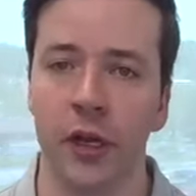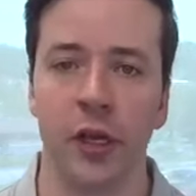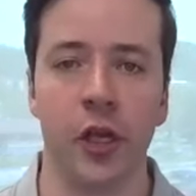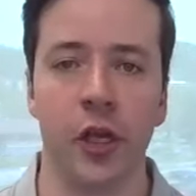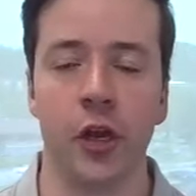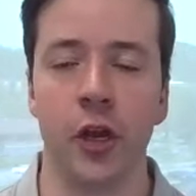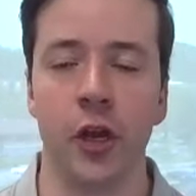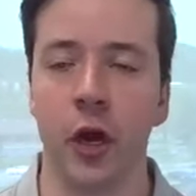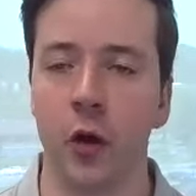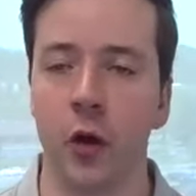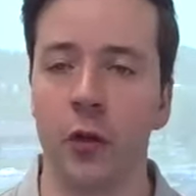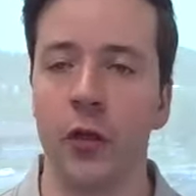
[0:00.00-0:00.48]

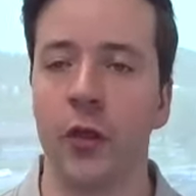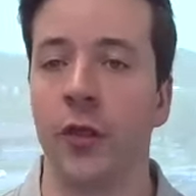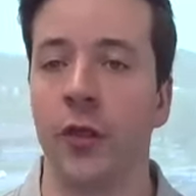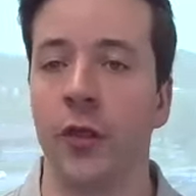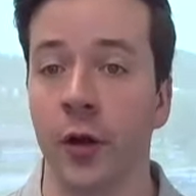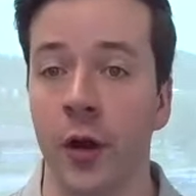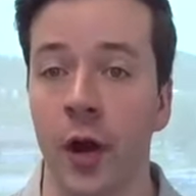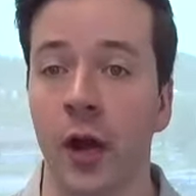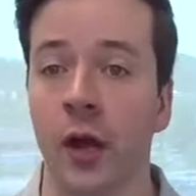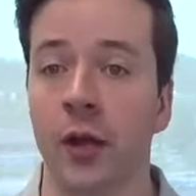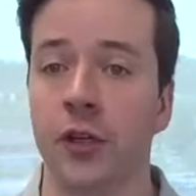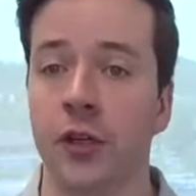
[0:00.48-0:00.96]
know that
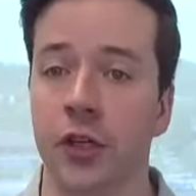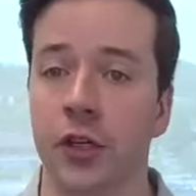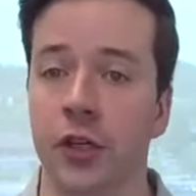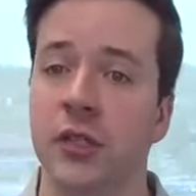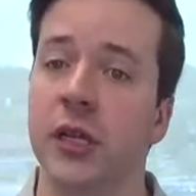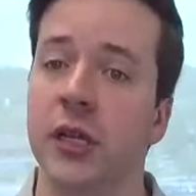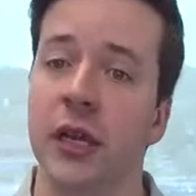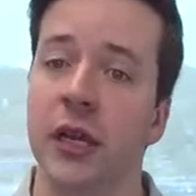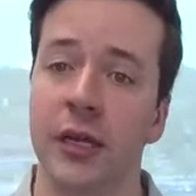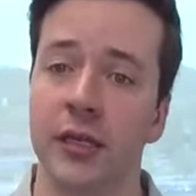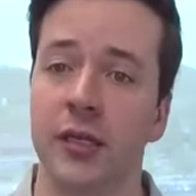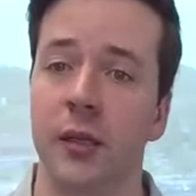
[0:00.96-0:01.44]
they're not
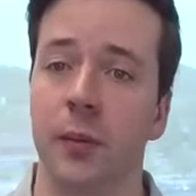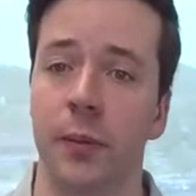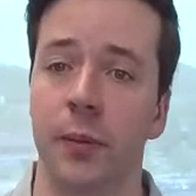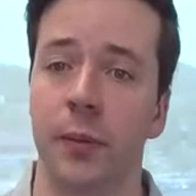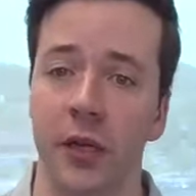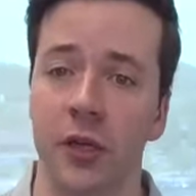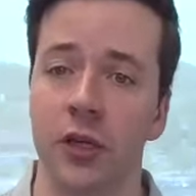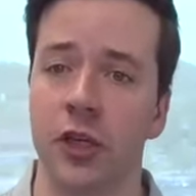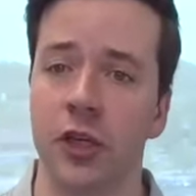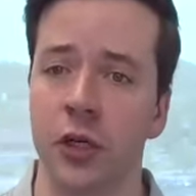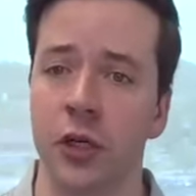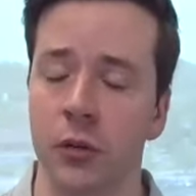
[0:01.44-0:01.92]
just in it to
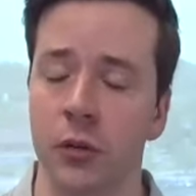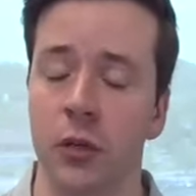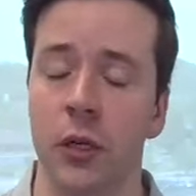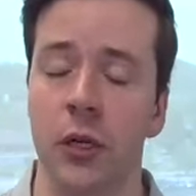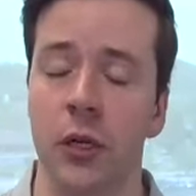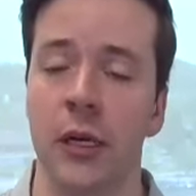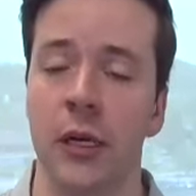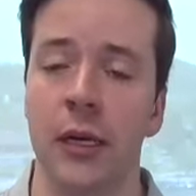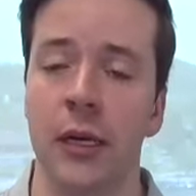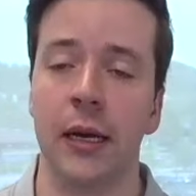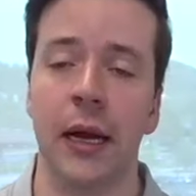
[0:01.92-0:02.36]
pitch you.